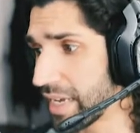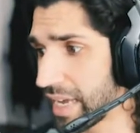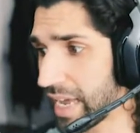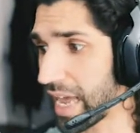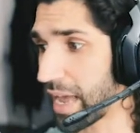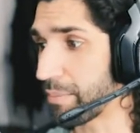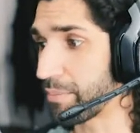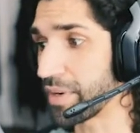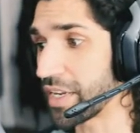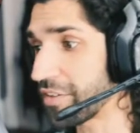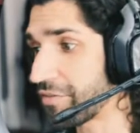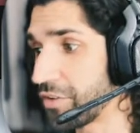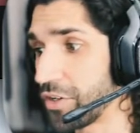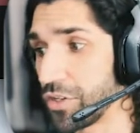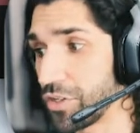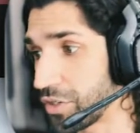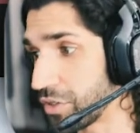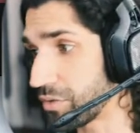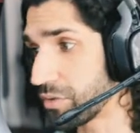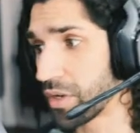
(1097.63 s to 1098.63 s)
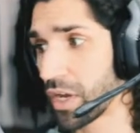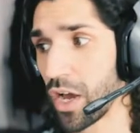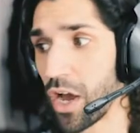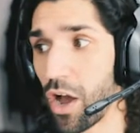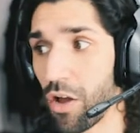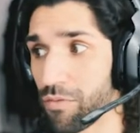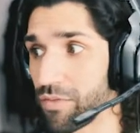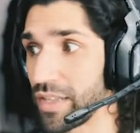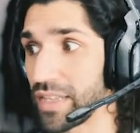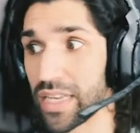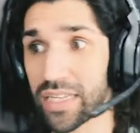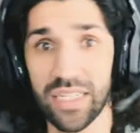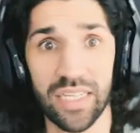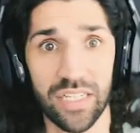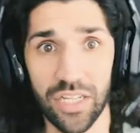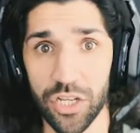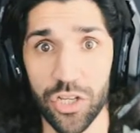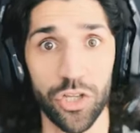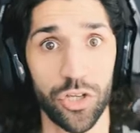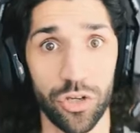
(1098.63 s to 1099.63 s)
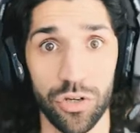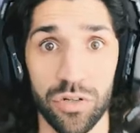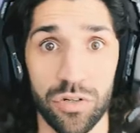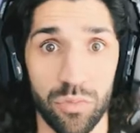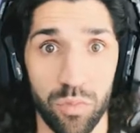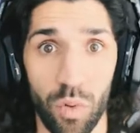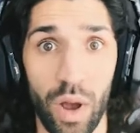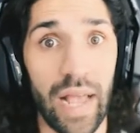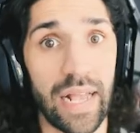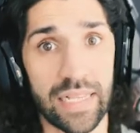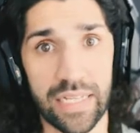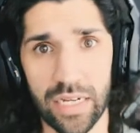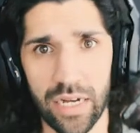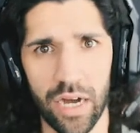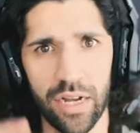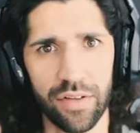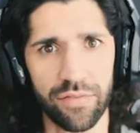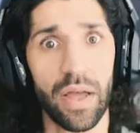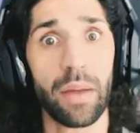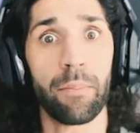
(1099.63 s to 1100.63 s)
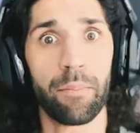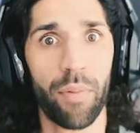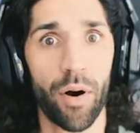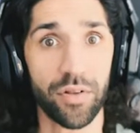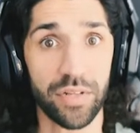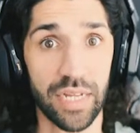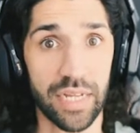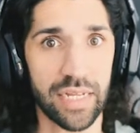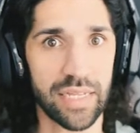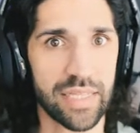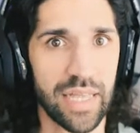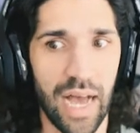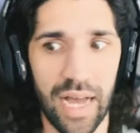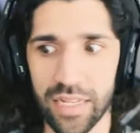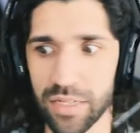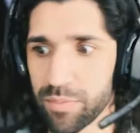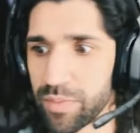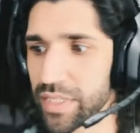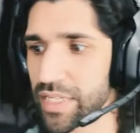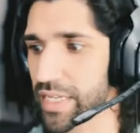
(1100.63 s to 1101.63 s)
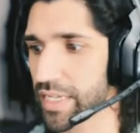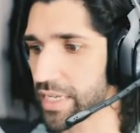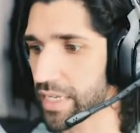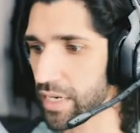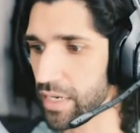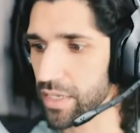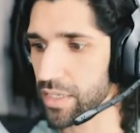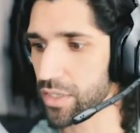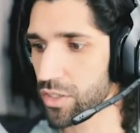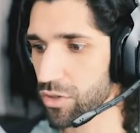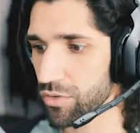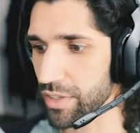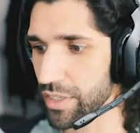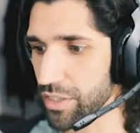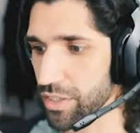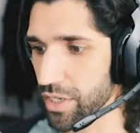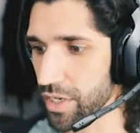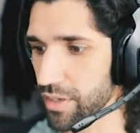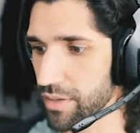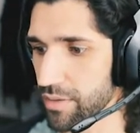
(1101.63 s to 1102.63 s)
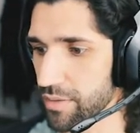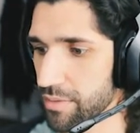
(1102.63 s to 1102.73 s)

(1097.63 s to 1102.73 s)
but if you do, hopefully this is a good way to kind of embody that particular creature.